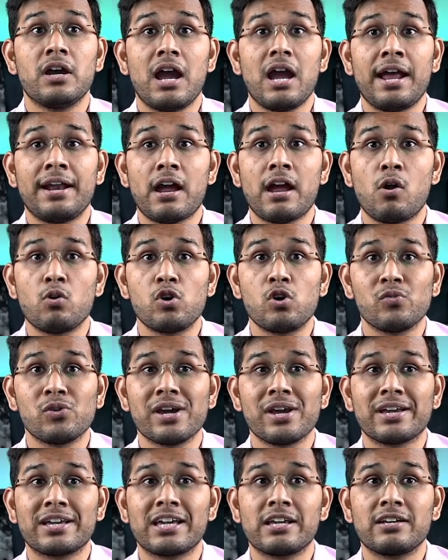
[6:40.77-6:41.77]
And now
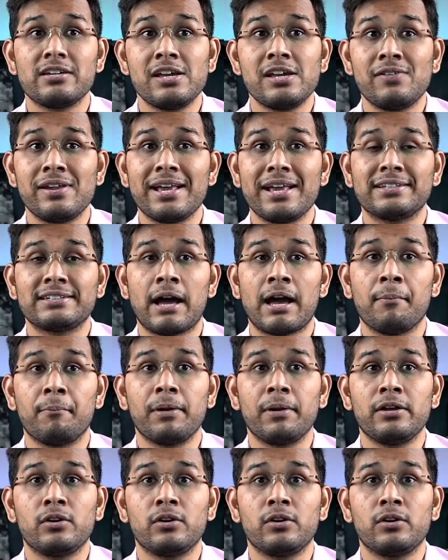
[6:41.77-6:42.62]
to give an example,